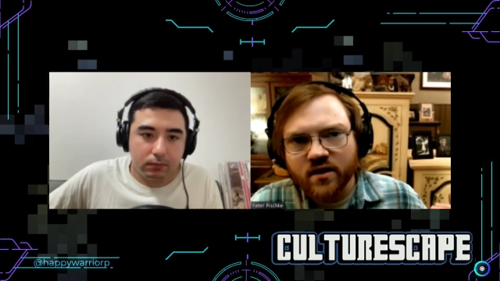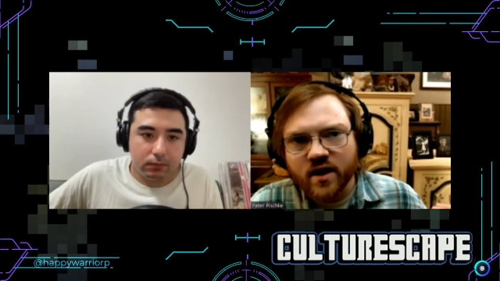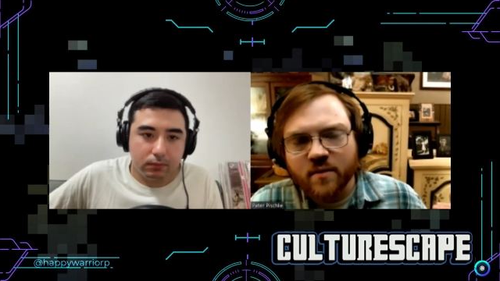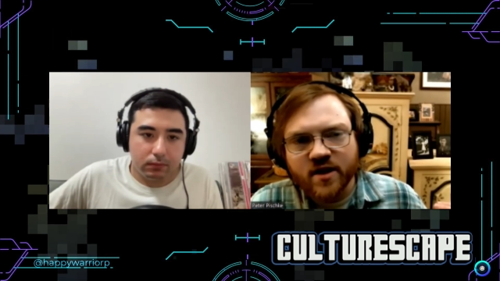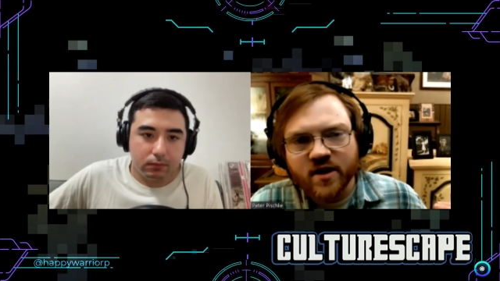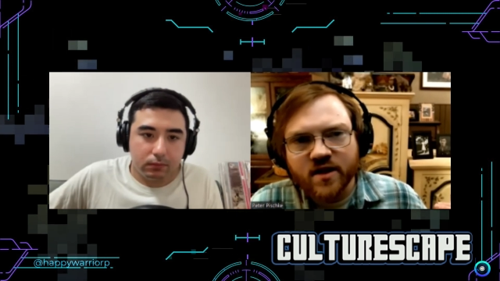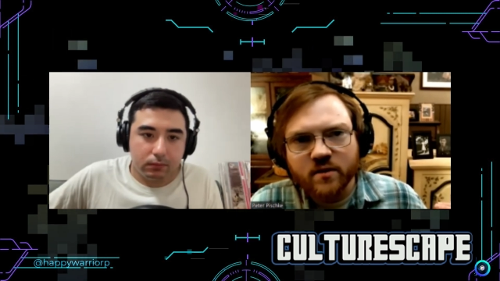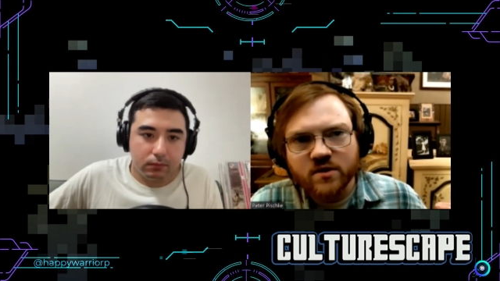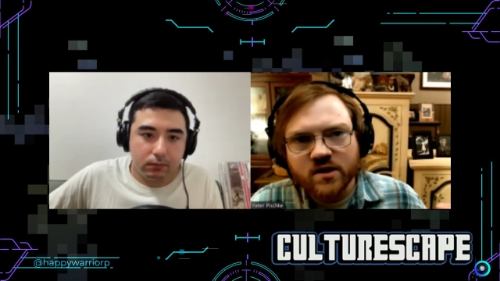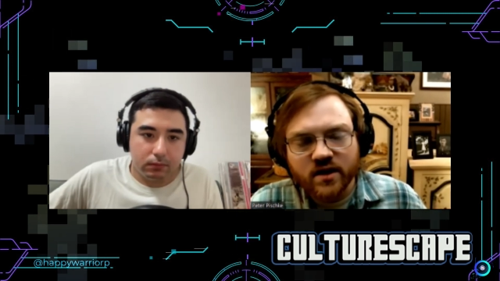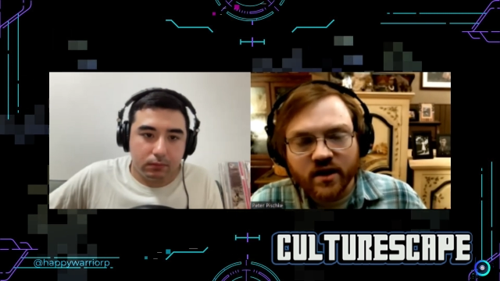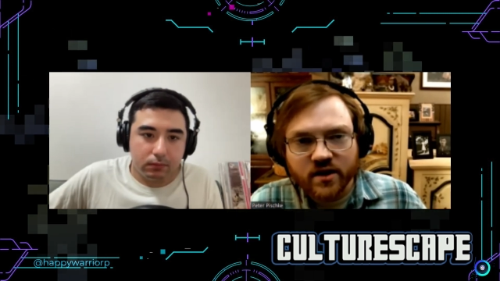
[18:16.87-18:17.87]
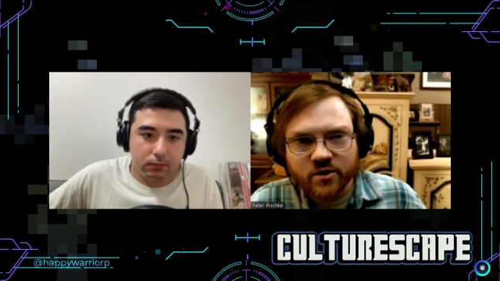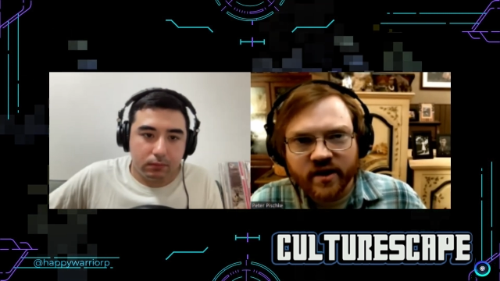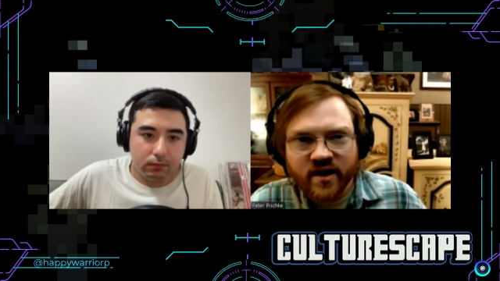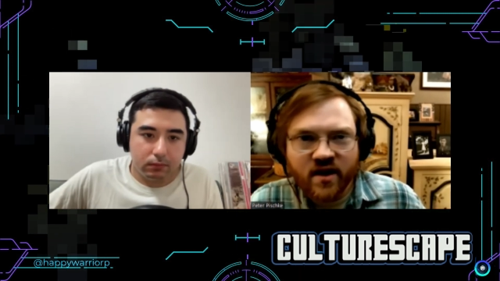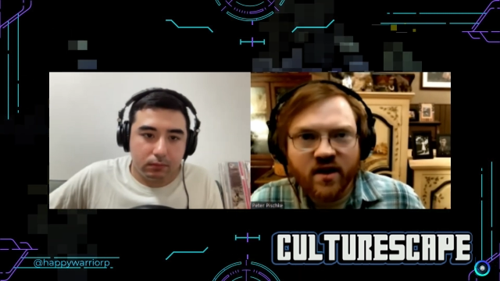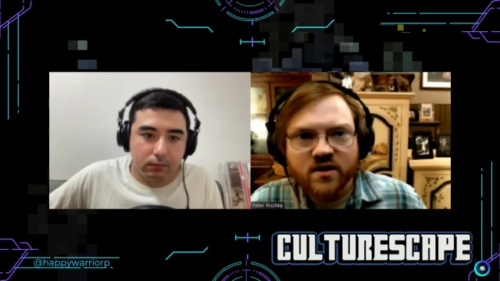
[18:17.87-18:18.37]
Speaker 1: the company that was in the
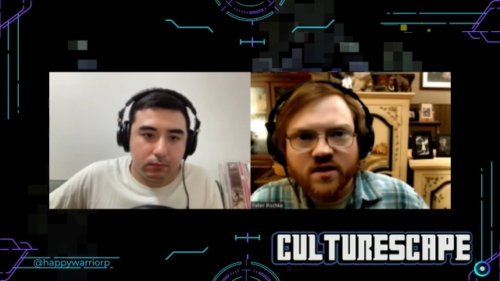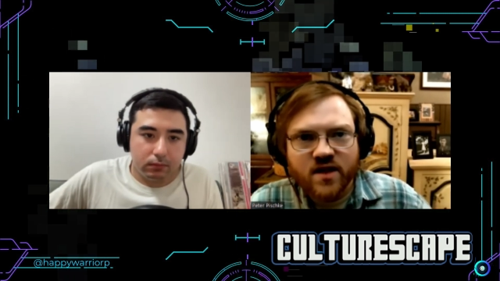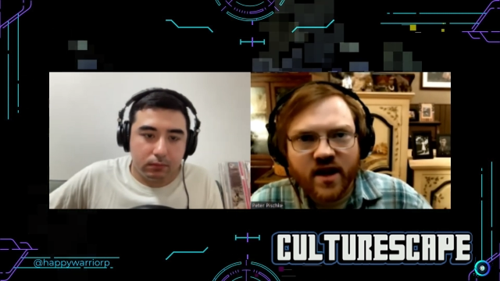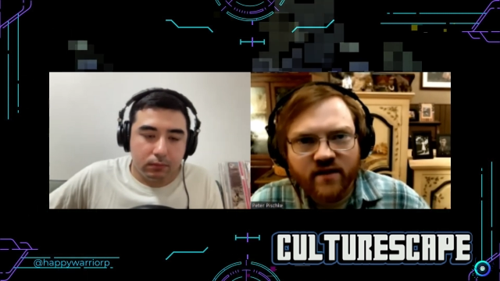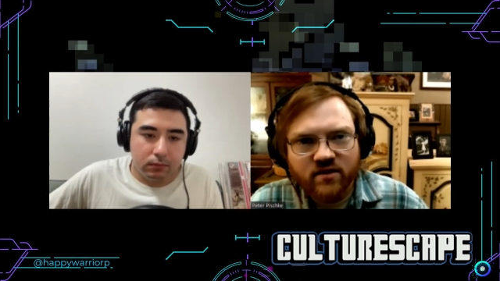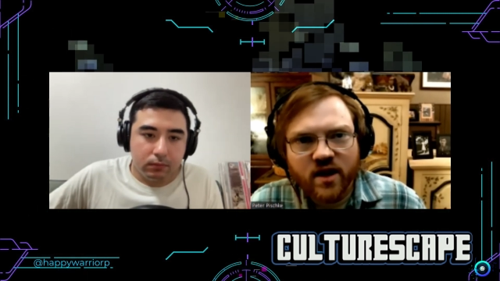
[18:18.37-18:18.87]
country? Did they have a